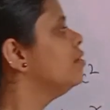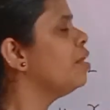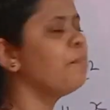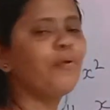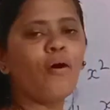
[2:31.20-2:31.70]

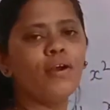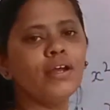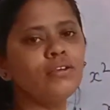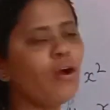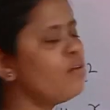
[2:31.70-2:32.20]
the
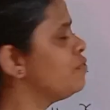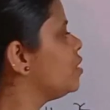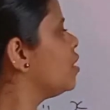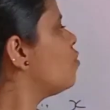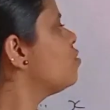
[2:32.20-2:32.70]
product
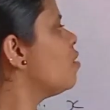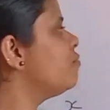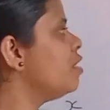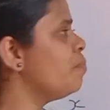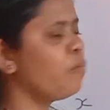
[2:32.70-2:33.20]
of zeros
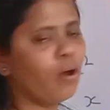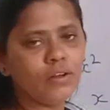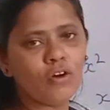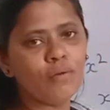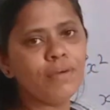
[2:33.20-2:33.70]
of the
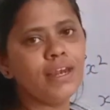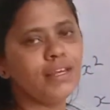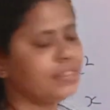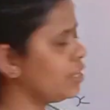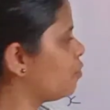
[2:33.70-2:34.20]

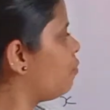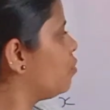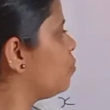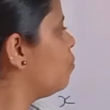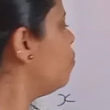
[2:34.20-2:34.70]
polynomial is
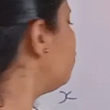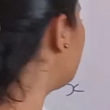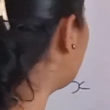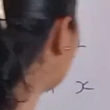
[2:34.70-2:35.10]
equal to